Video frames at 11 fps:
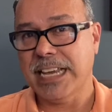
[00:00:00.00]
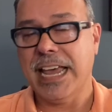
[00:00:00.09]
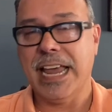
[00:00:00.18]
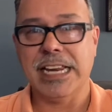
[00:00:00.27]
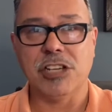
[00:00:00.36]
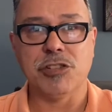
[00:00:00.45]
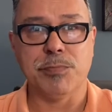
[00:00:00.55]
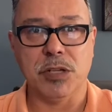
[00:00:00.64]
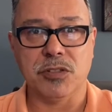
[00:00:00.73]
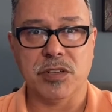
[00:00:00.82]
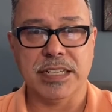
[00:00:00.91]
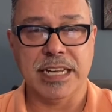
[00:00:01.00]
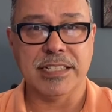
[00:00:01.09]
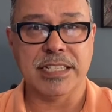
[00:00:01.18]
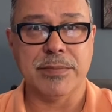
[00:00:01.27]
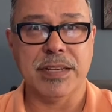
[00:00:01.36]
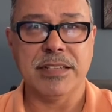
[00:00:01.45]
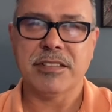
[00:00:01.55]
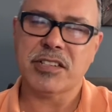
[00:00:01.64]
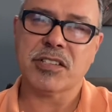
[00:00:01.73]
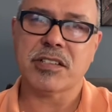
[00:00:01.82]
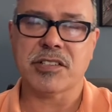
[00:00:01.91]
and each builder tends to be
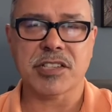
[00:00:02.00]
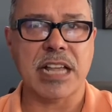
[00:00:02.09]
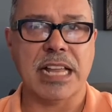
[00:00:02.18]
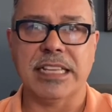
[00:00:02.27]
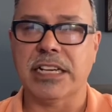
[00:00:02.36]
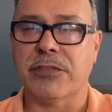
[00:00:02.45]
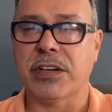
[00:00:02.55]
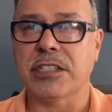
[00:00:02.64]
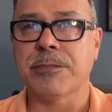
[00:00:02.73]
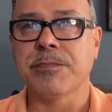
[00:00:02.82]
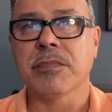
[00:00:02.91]
just slightly different,